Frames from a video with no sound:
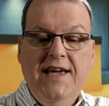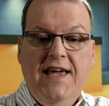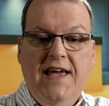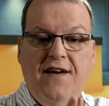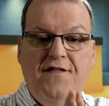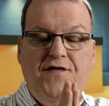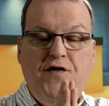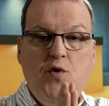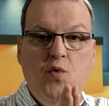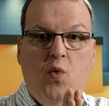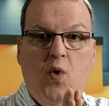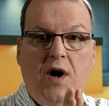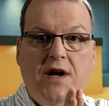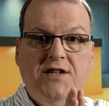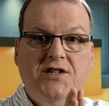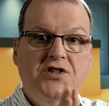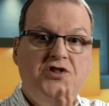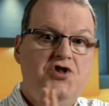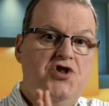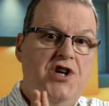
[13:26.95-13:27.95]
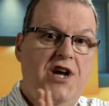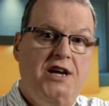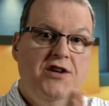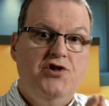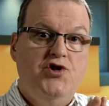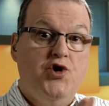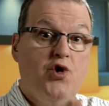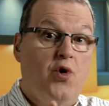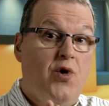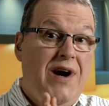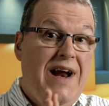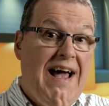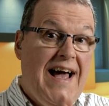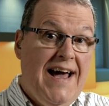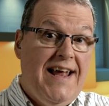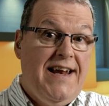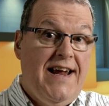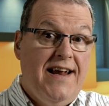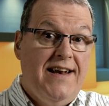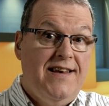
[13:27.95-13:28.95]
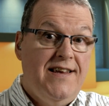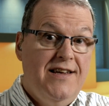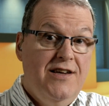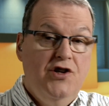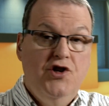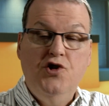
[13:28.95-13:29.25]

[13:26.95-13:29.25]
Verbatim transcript: if you want to change your edit,